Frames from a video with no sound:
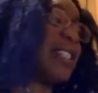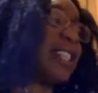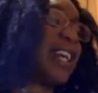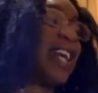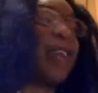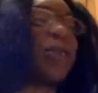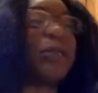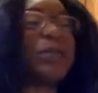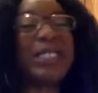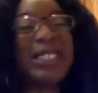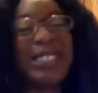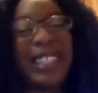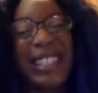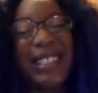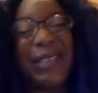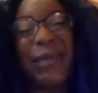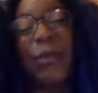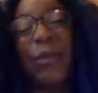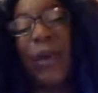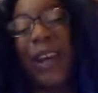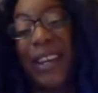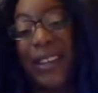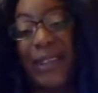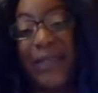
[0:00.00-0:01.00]
I don't want to say
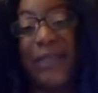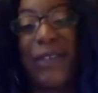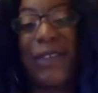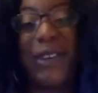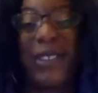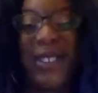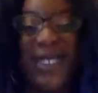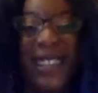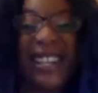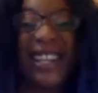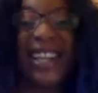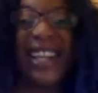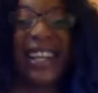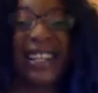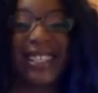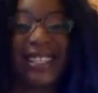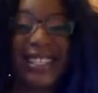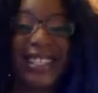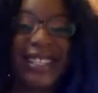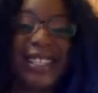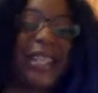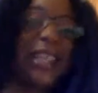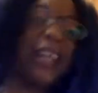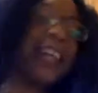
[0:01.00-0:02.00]
wait for the next
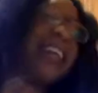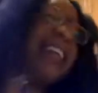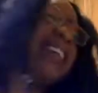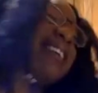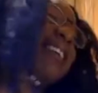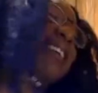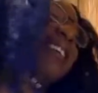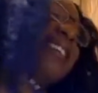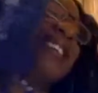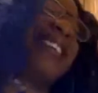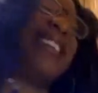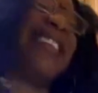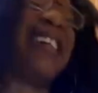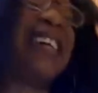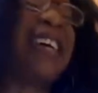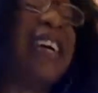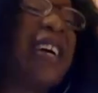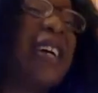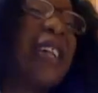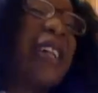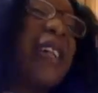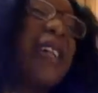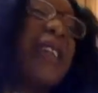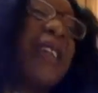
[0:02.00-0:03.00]

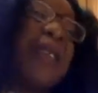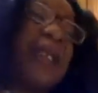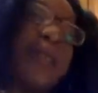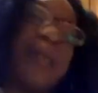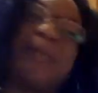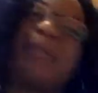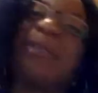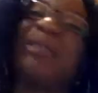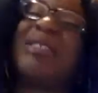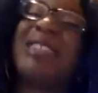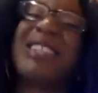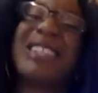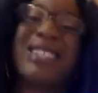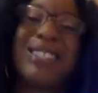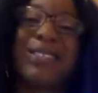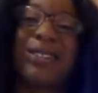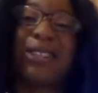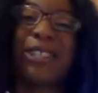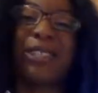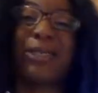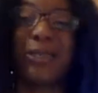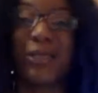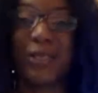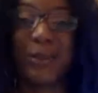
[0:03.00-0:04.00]
new moon in Taurus,
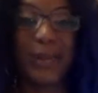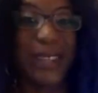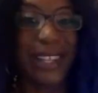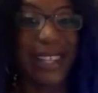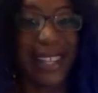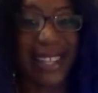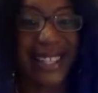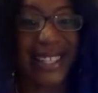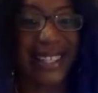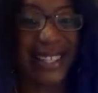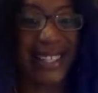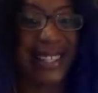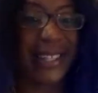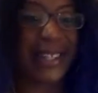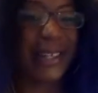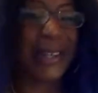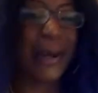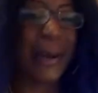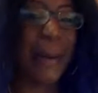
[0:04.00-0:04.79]
which would be next year,